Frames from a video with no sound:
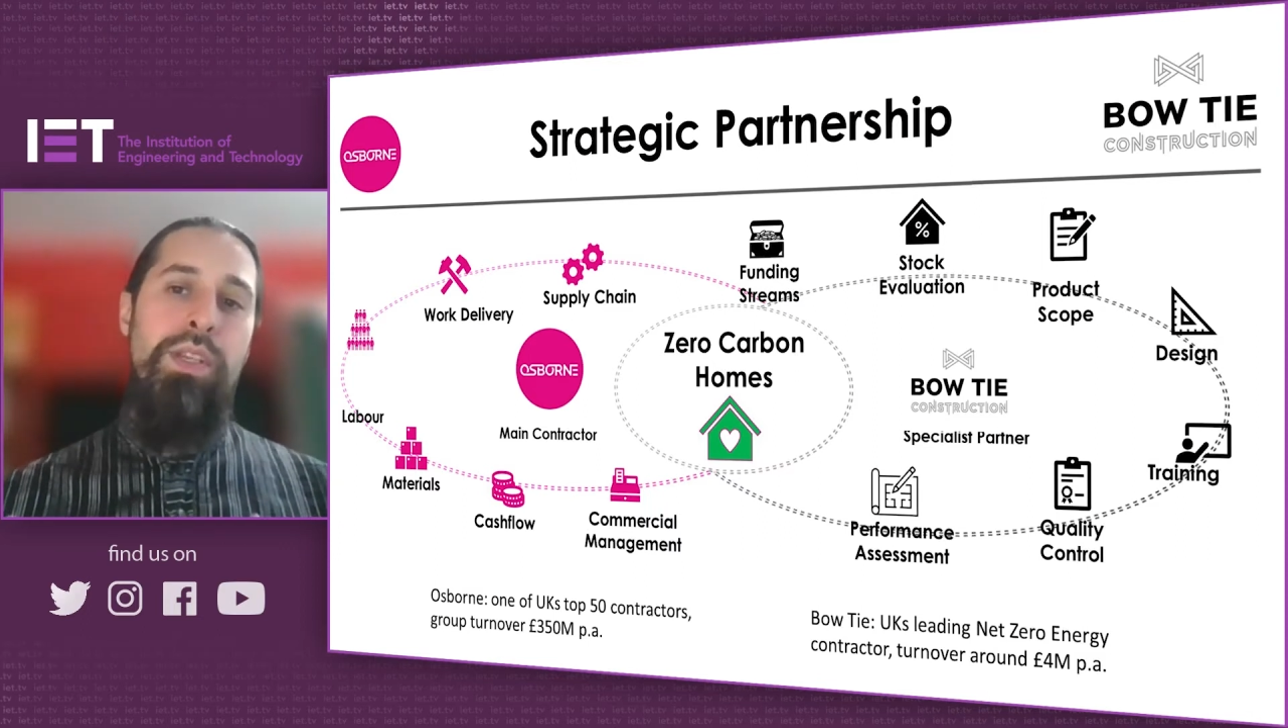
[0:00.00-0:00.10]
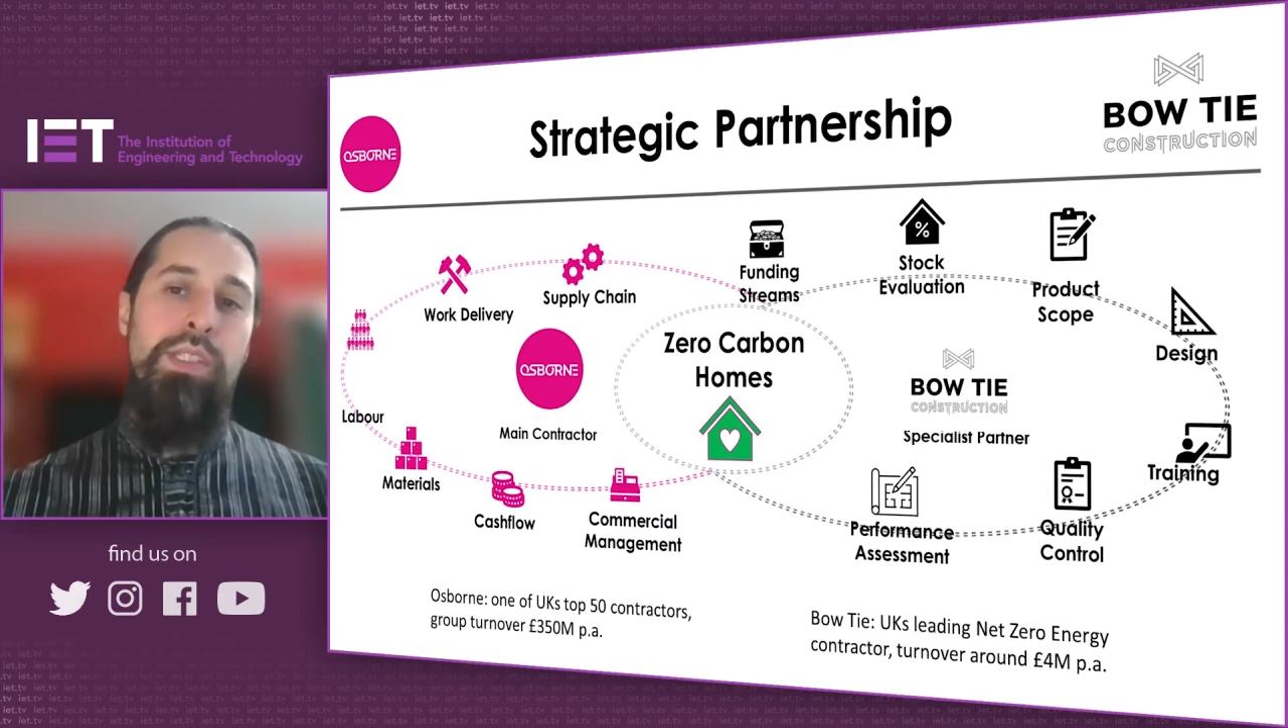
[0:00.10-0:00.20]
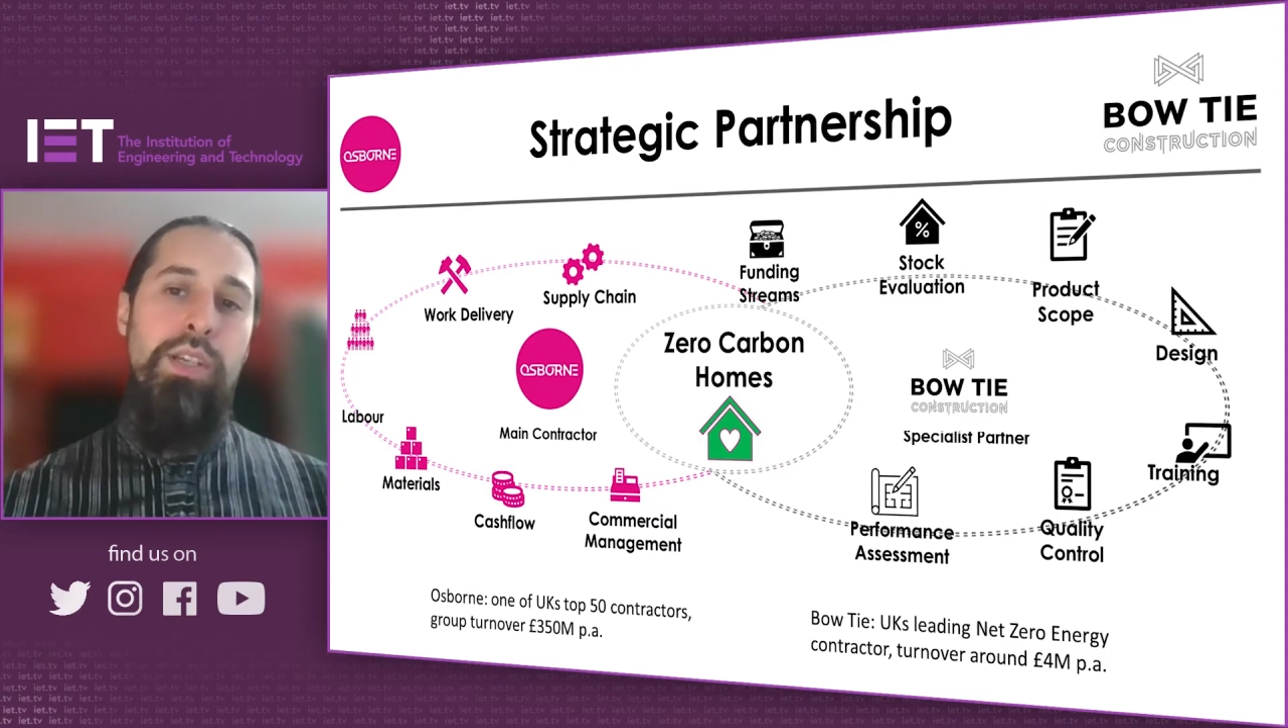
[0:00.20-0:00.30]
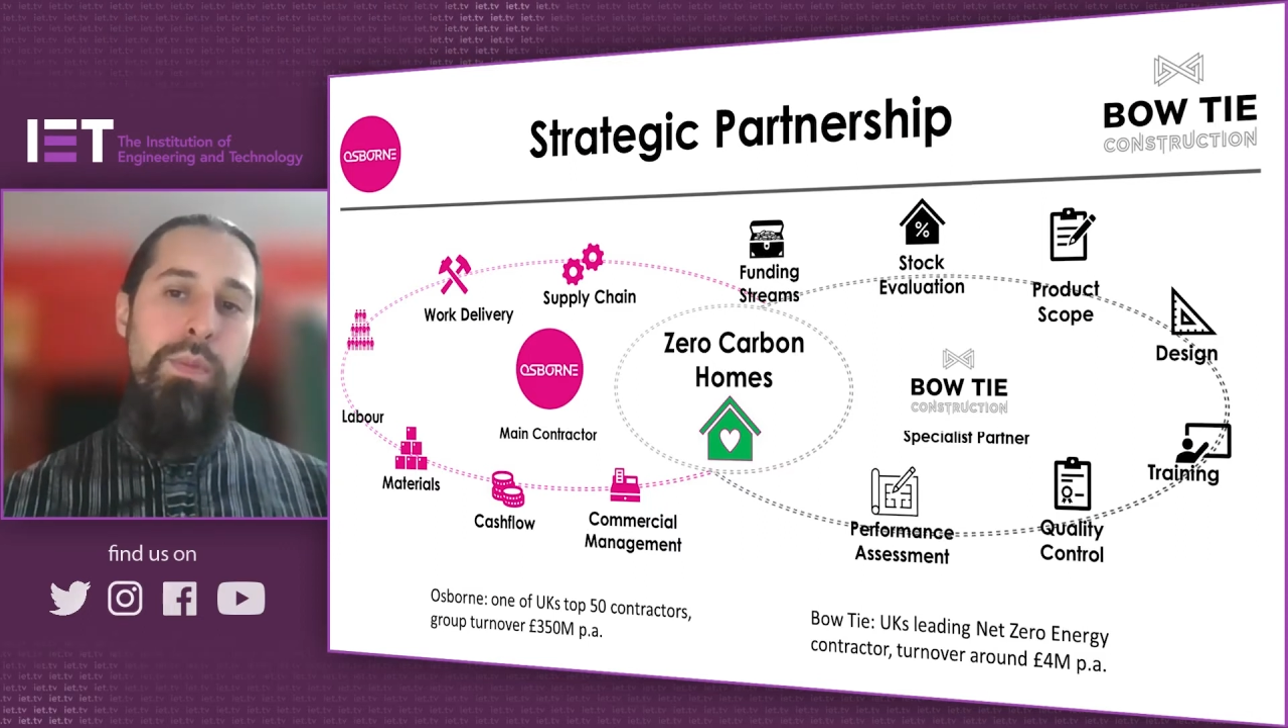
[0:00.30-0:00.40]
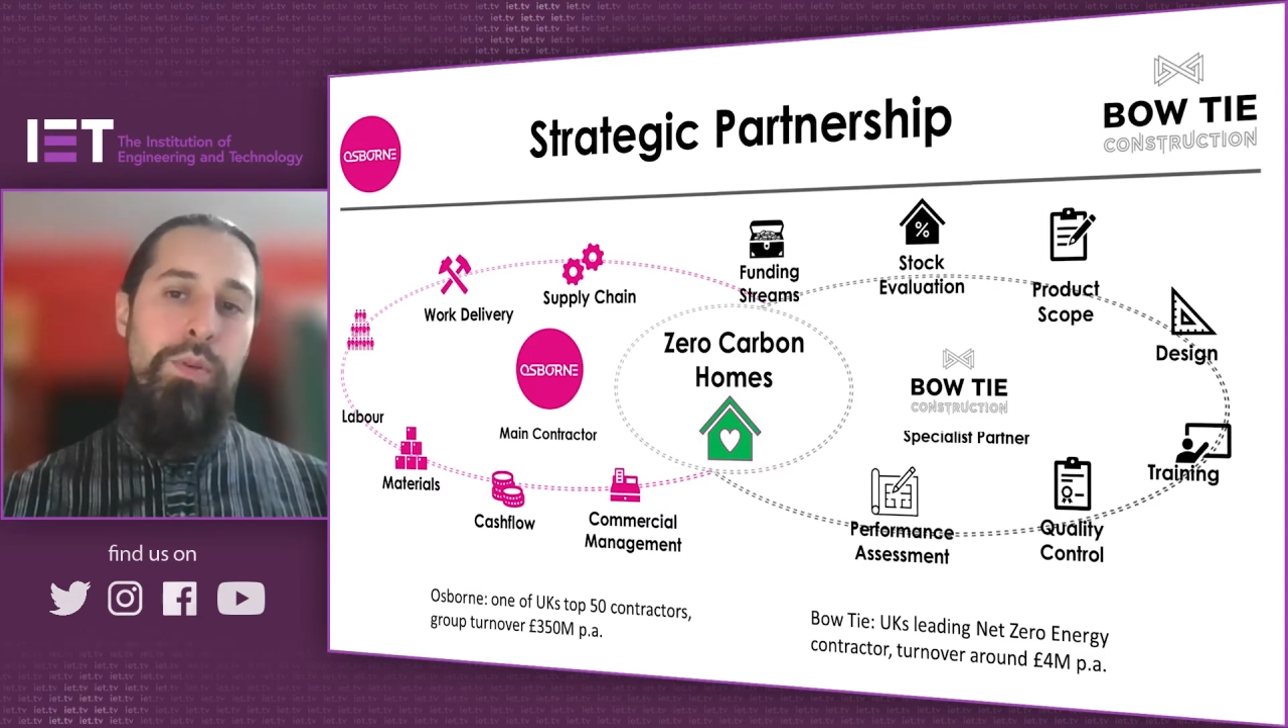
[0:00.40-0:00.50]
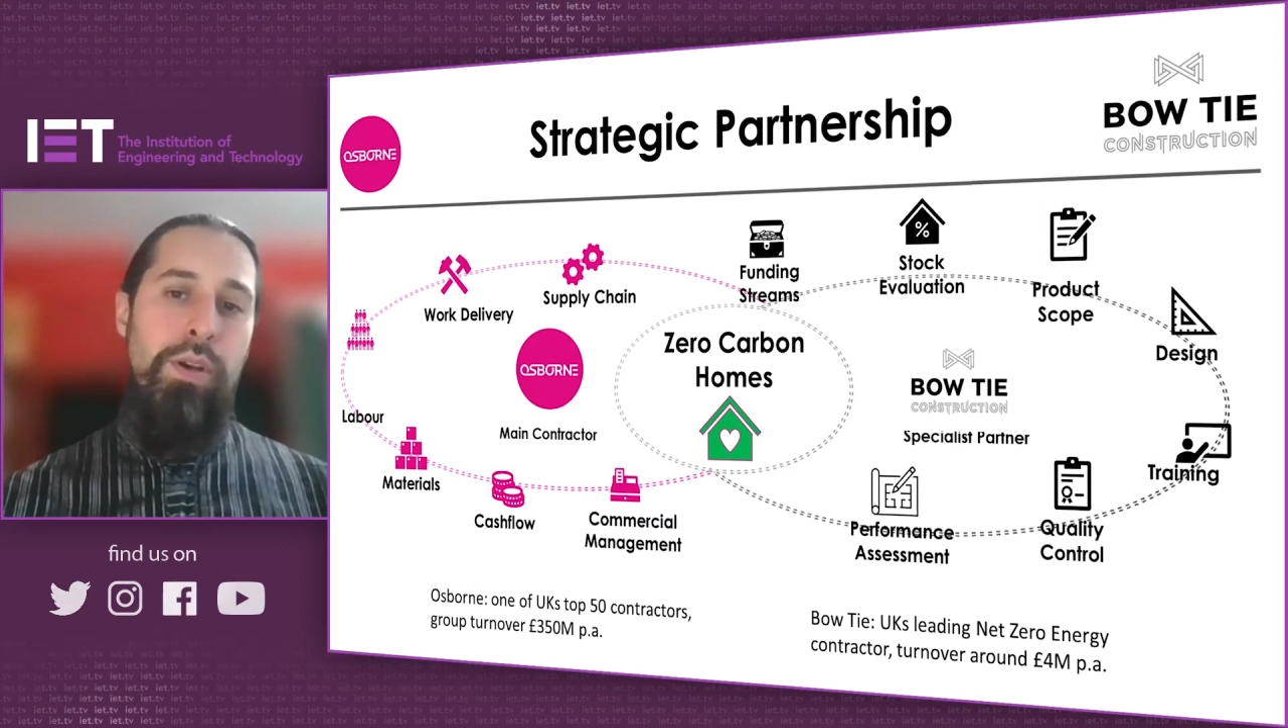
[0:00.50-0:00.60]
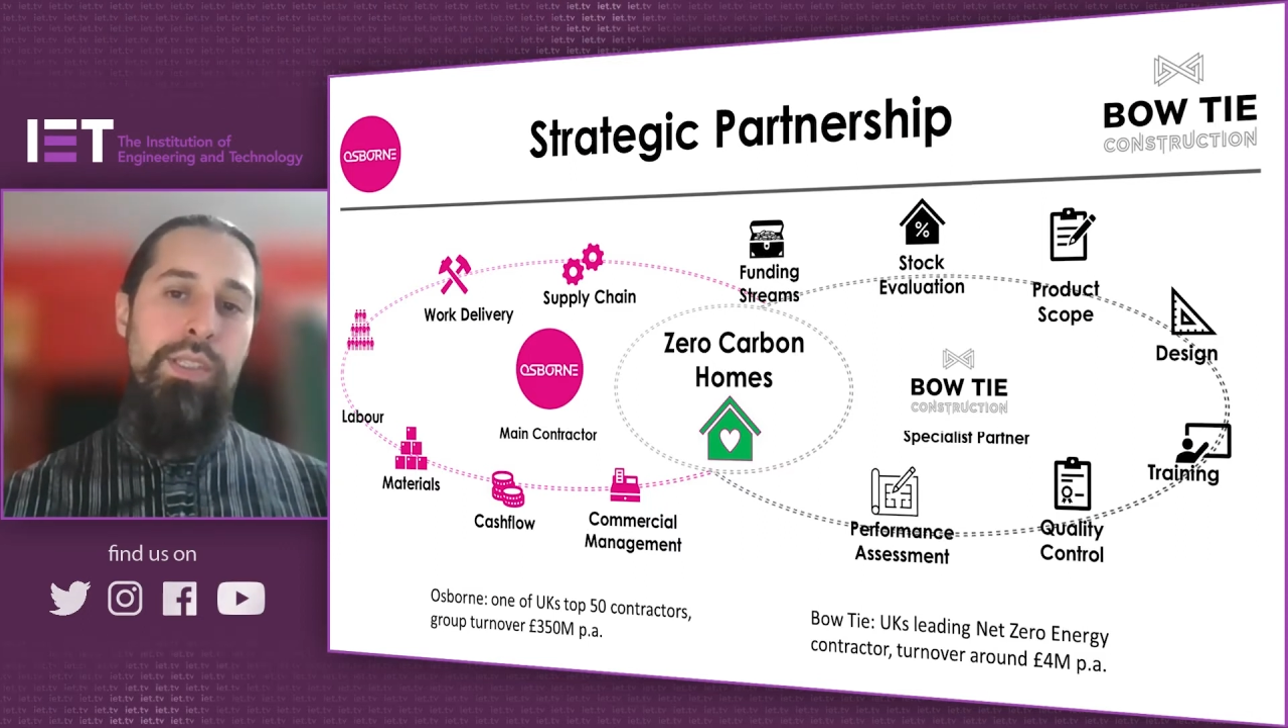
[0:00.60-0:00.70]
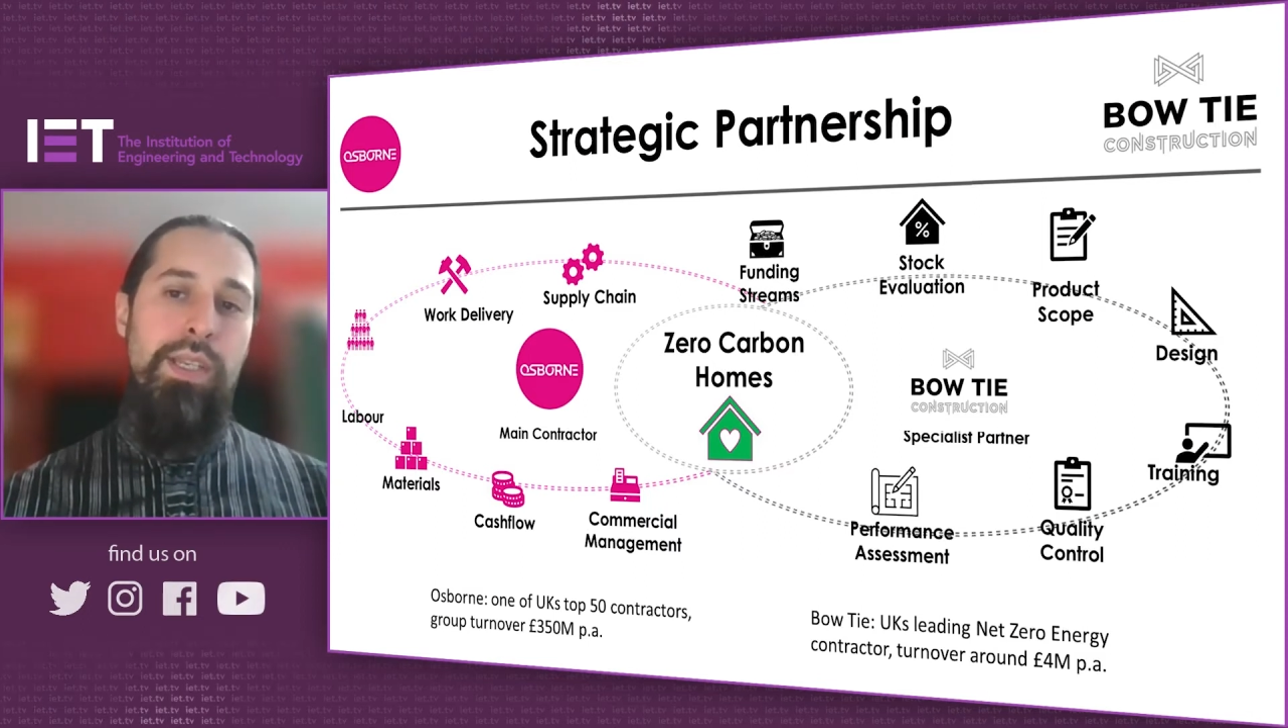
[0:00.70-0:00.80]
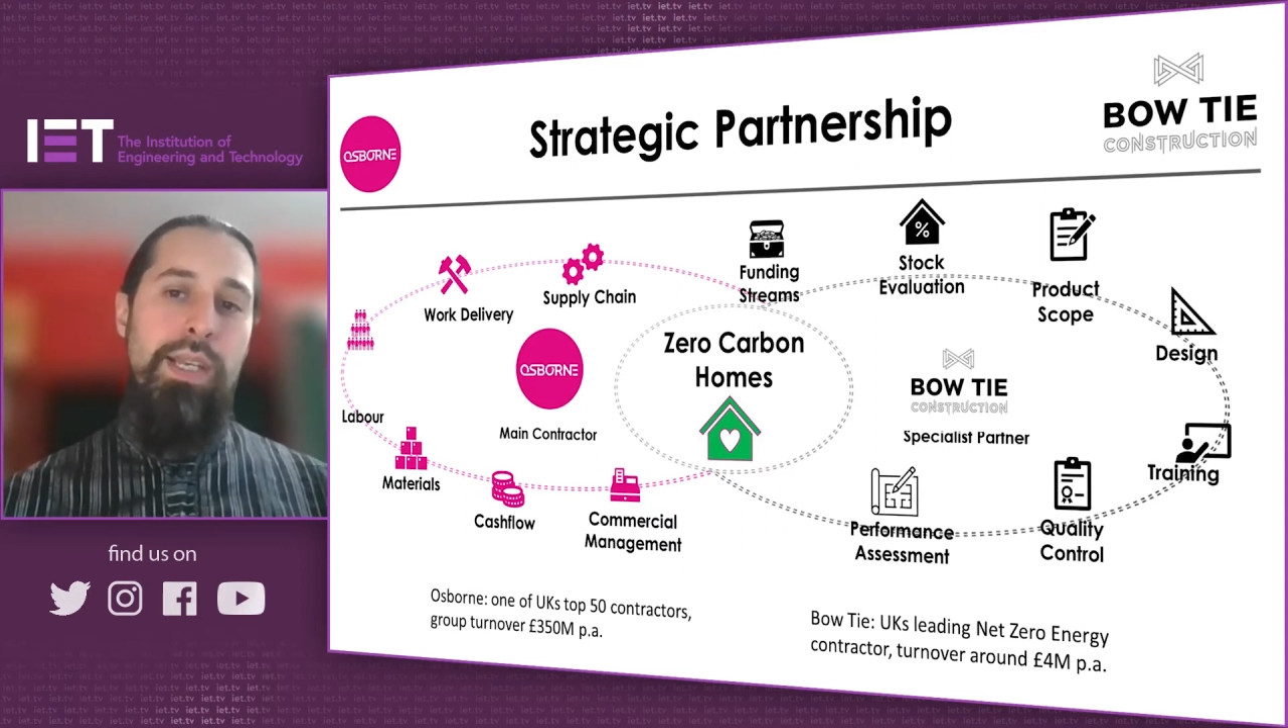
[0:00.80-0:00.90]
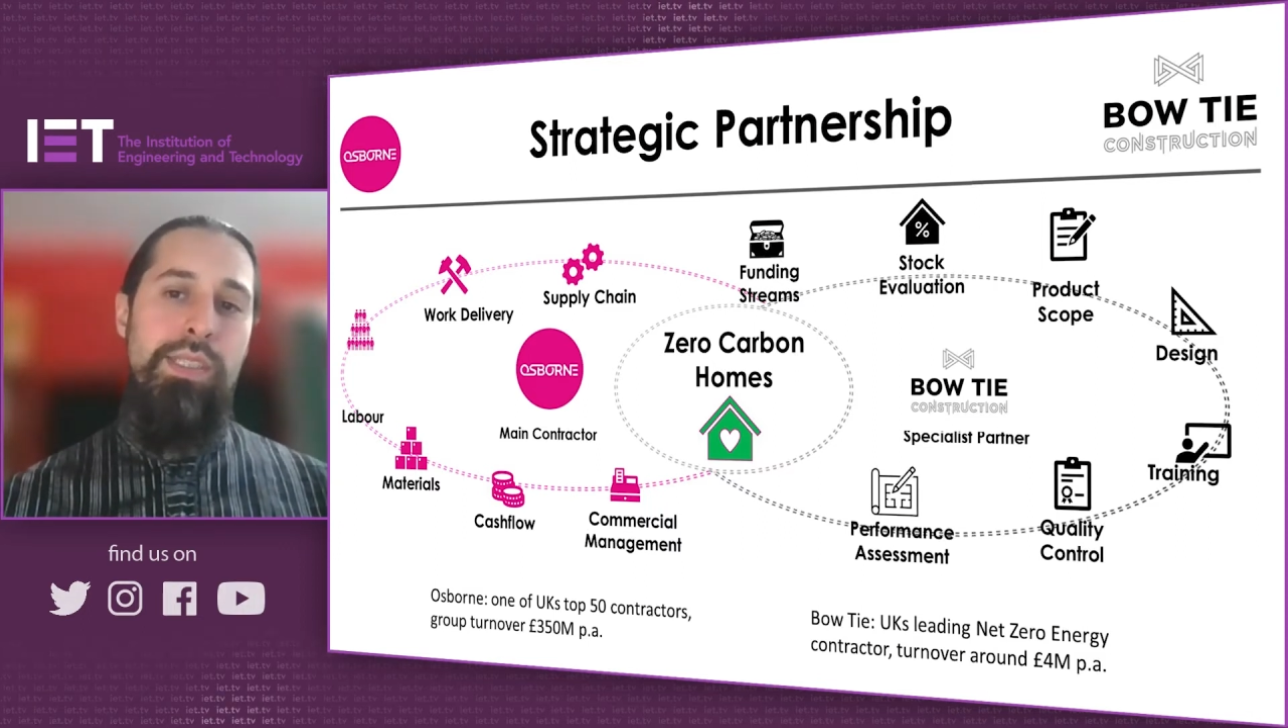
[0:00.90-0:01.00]
design
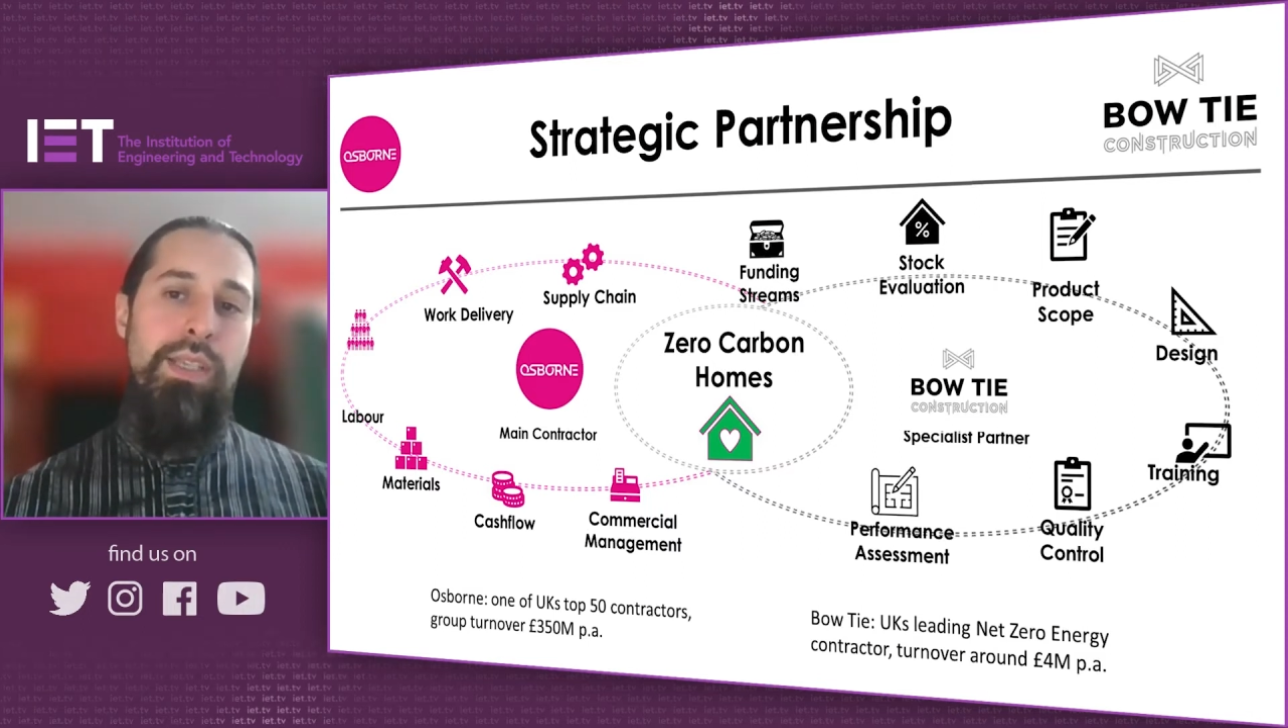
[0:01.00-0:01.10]
process